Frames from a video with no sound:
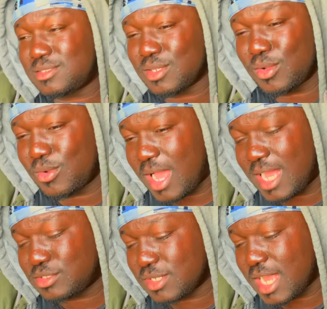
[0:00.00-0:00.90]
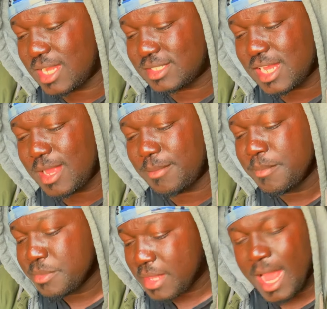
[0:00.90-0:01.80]
So I actually got the time.
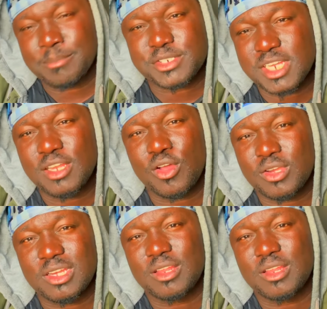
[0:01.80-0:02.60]
I'm still learning the